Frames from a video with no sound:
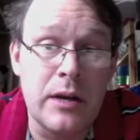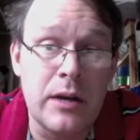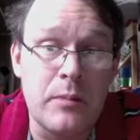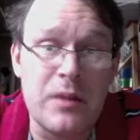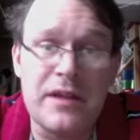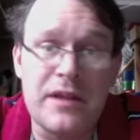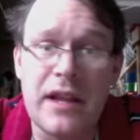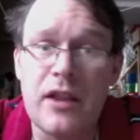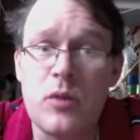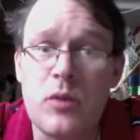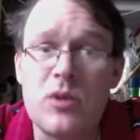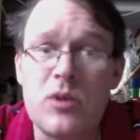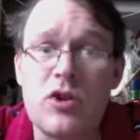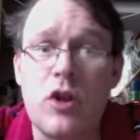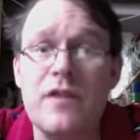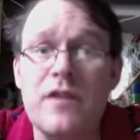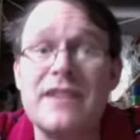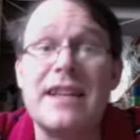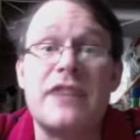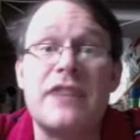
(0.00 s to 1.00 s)
but then there was
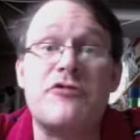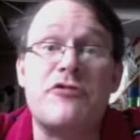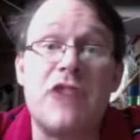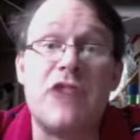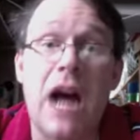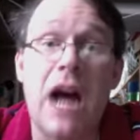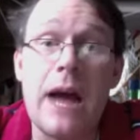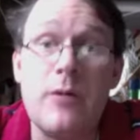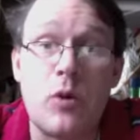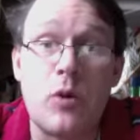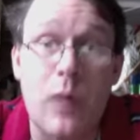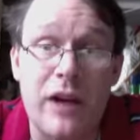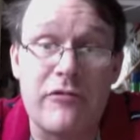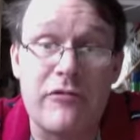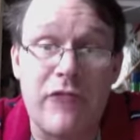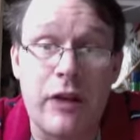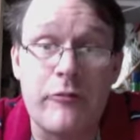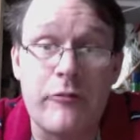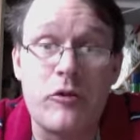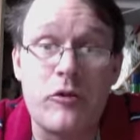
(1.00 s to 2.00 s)
all this extra time to wait
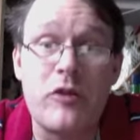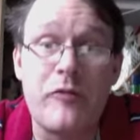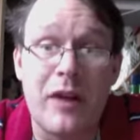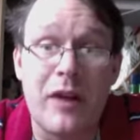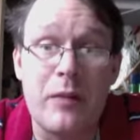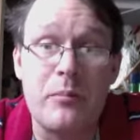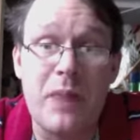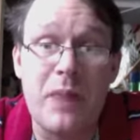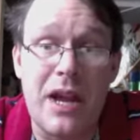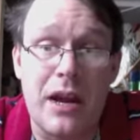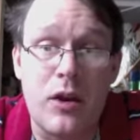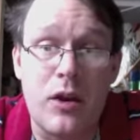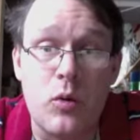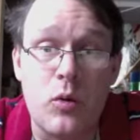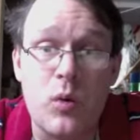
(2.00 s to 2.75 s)
around for event B,